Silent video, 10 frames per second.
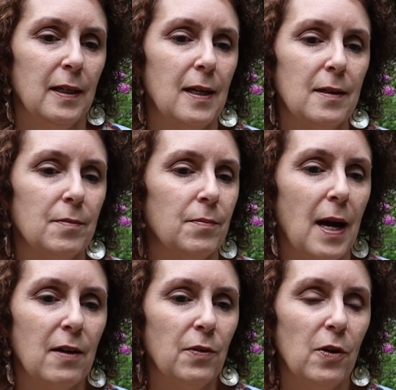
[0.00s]

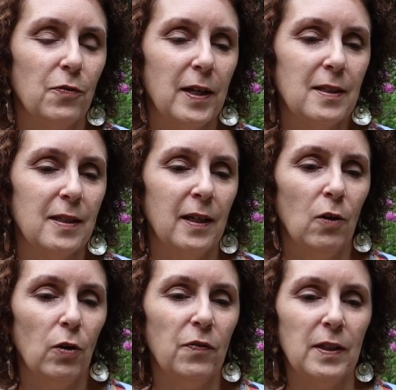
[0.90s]
I don't know if that's it,
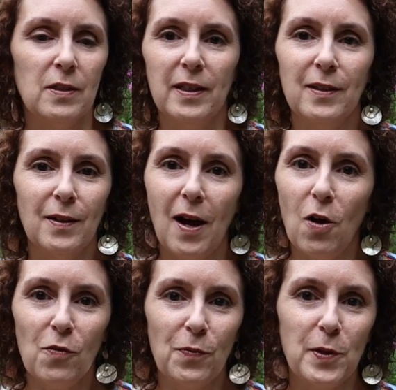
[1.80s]
or if it's that
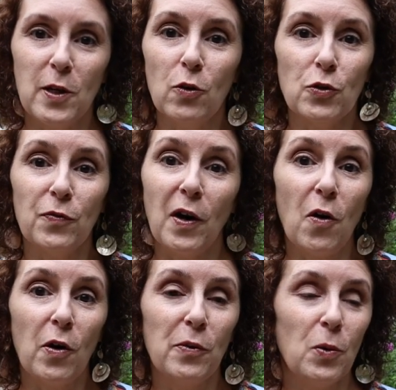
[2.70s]
all the years of our
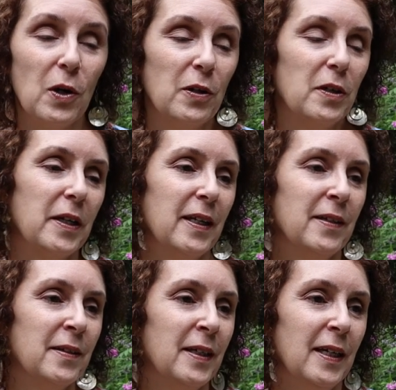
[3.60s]
hard work and